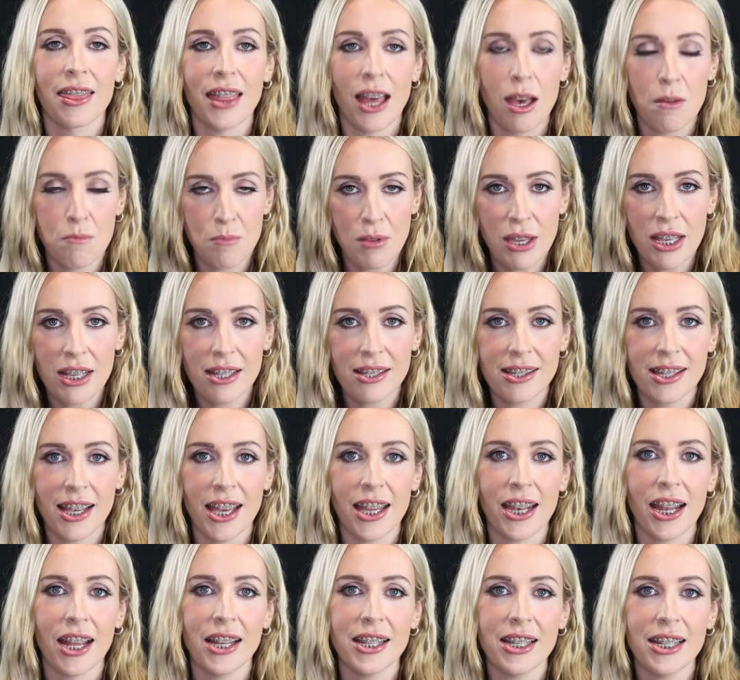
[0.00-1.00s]
That being
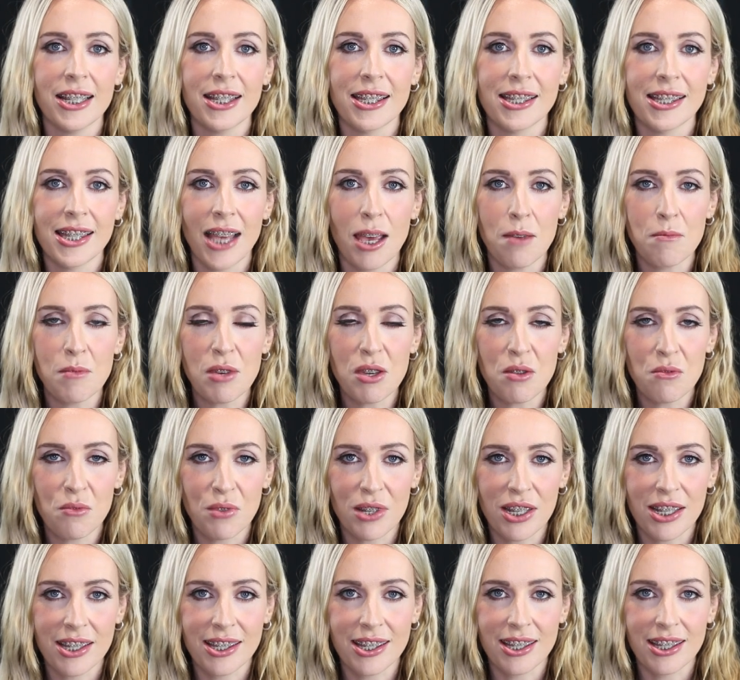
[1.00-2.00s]
said, I did semi
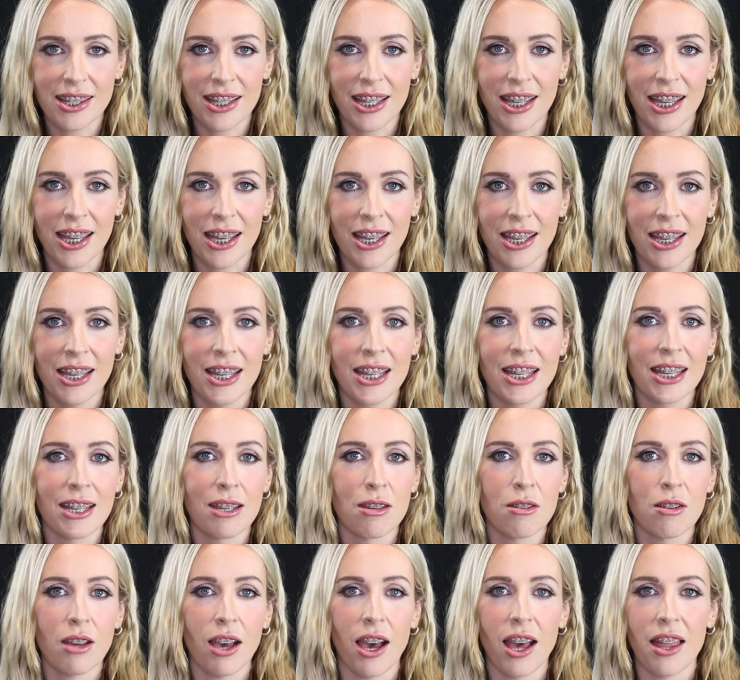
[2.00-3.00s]
recently,
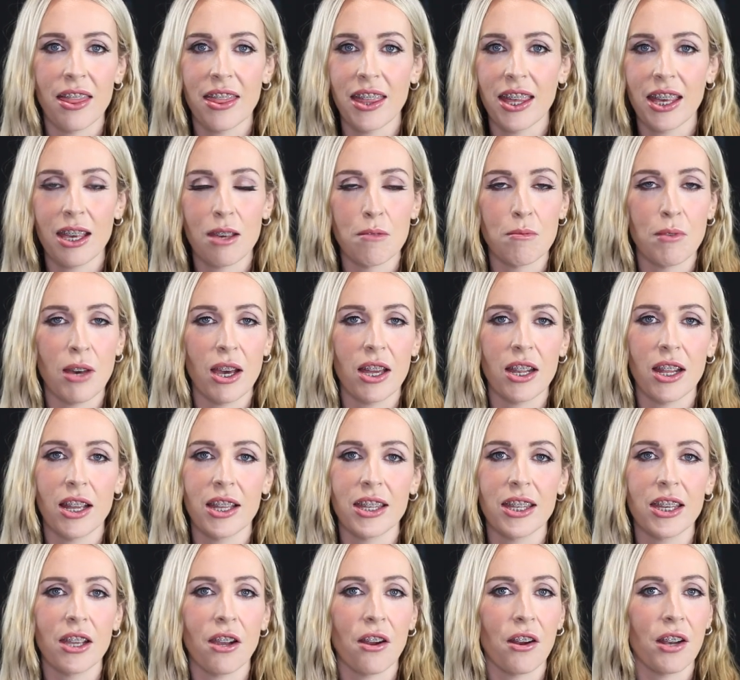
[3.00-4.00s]
I think about
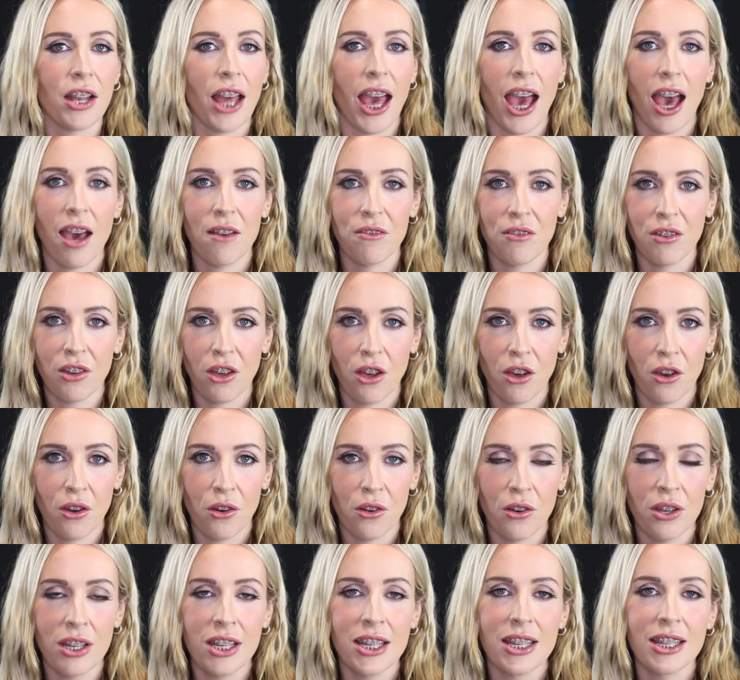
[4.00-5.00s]
a year and a half
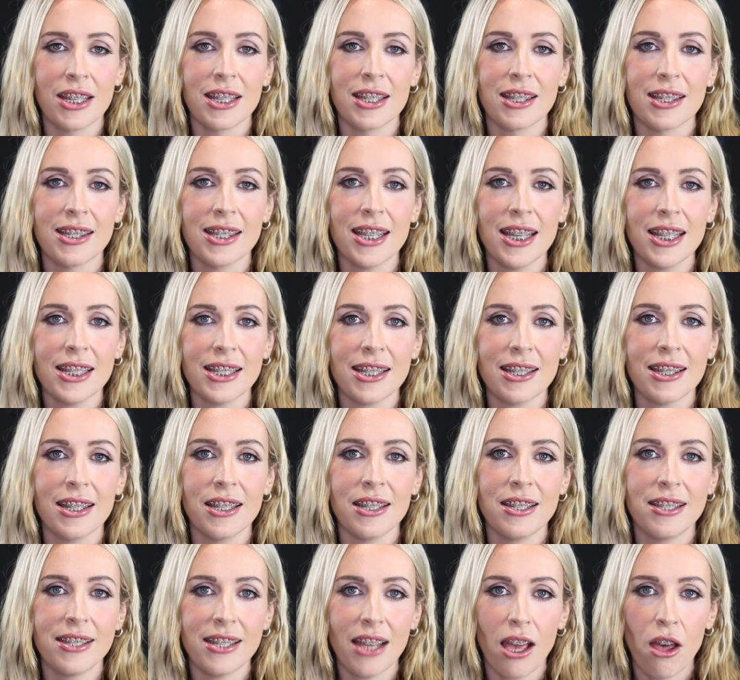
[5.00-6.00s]
ago, sit
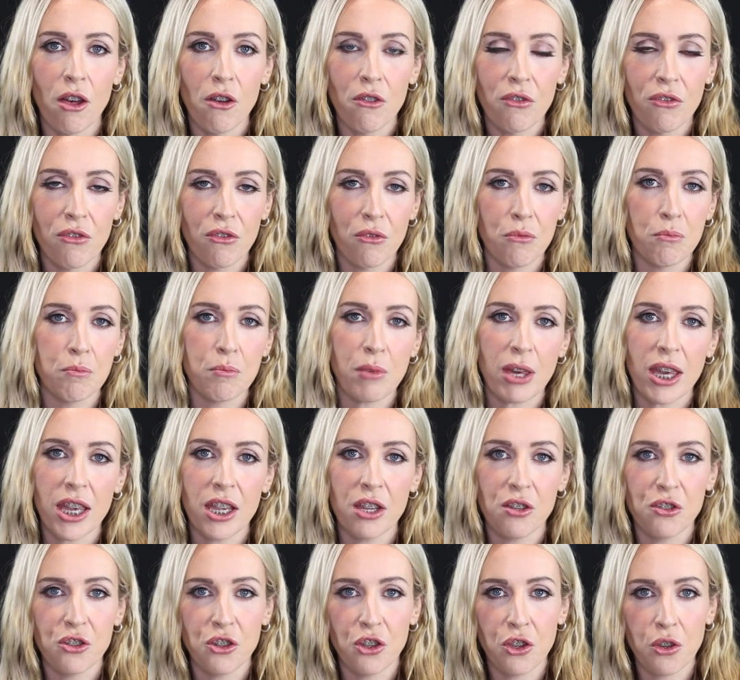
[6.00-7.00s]
the DELF
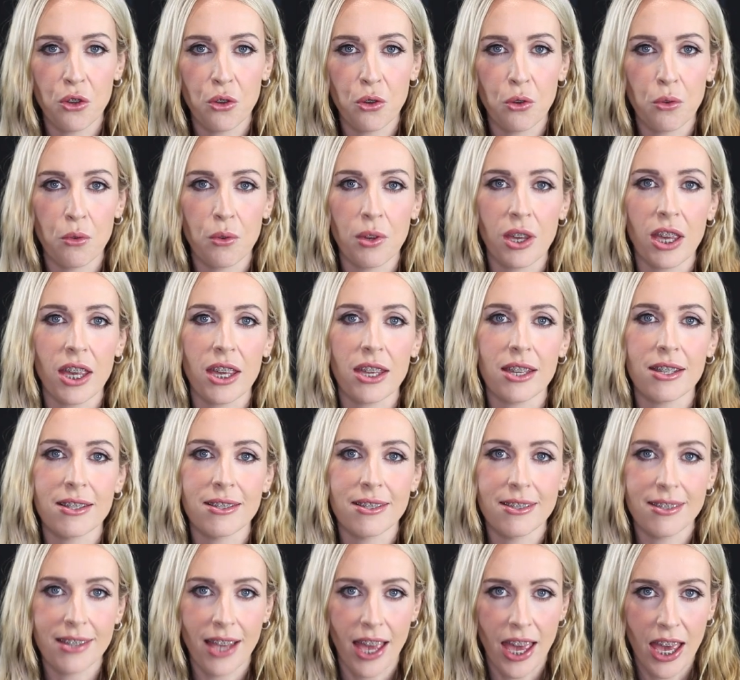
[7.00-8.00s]
B2
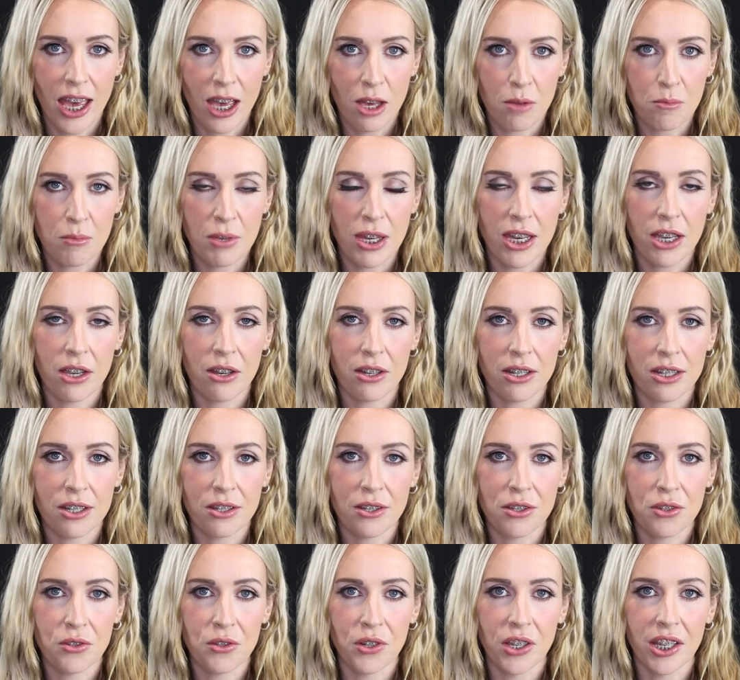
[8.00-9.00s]
exam here in
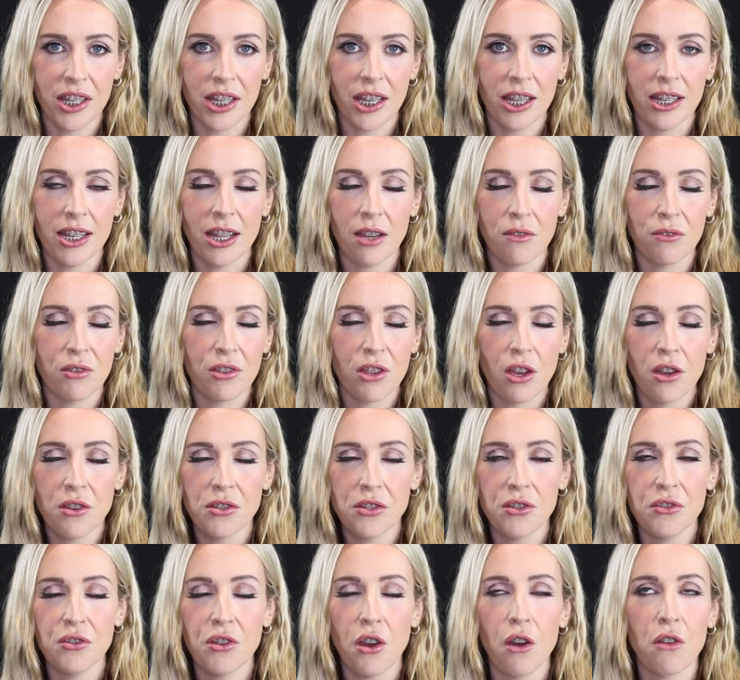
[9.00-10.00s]
Australia. Now, for
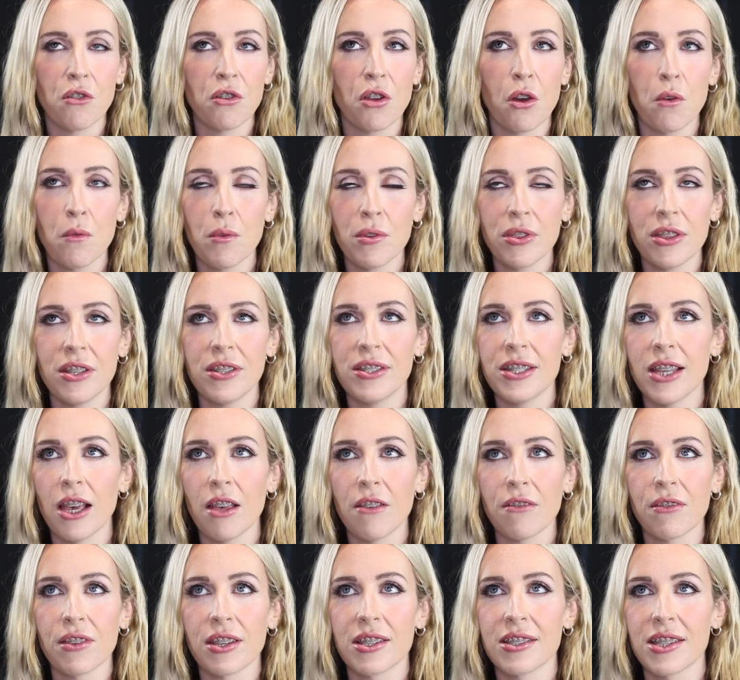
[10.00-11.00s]
those who don't know what the
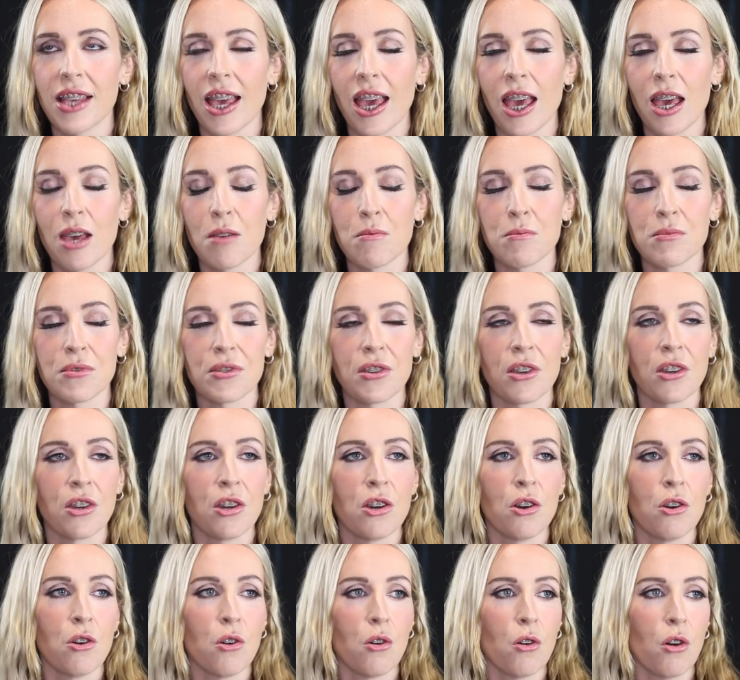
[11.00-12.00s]
DELF exams
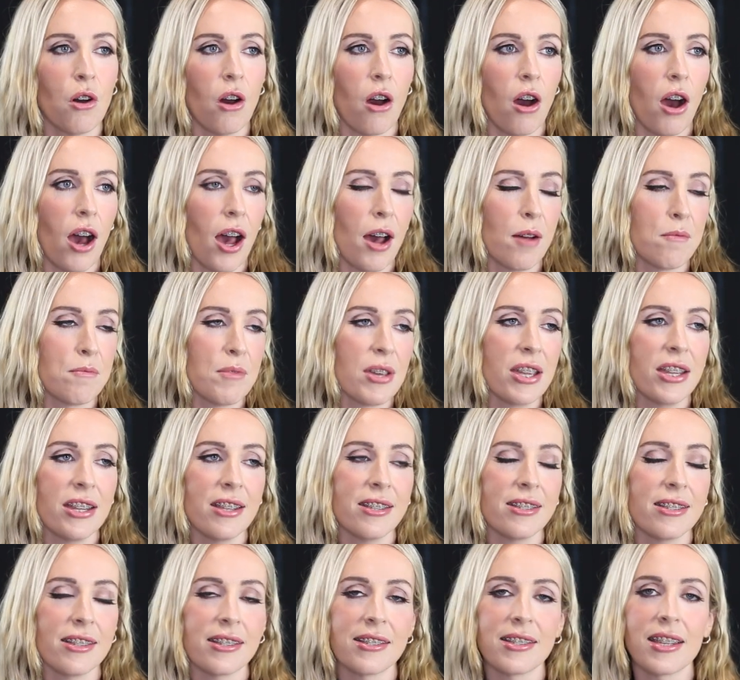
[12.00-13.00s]
um, it
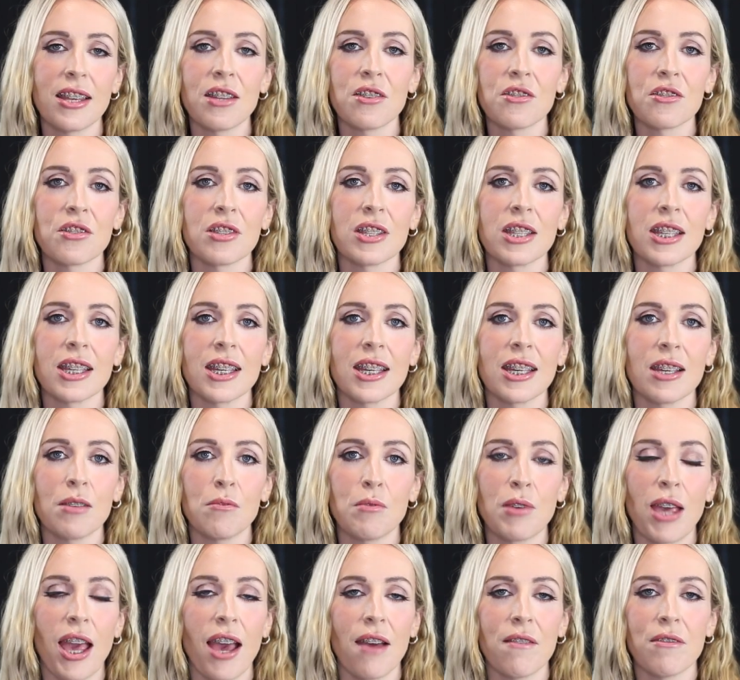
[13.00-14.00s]
is essentially,
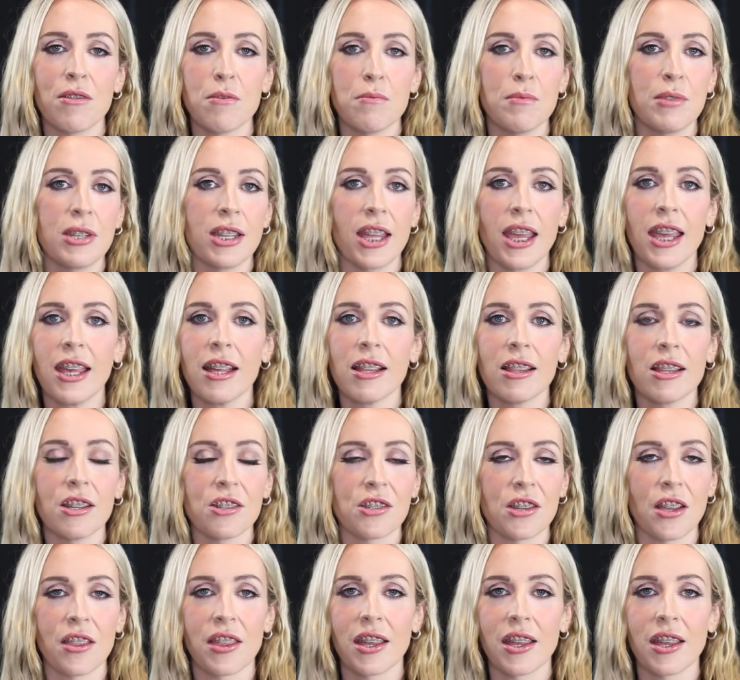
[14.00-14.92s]
we have them in English.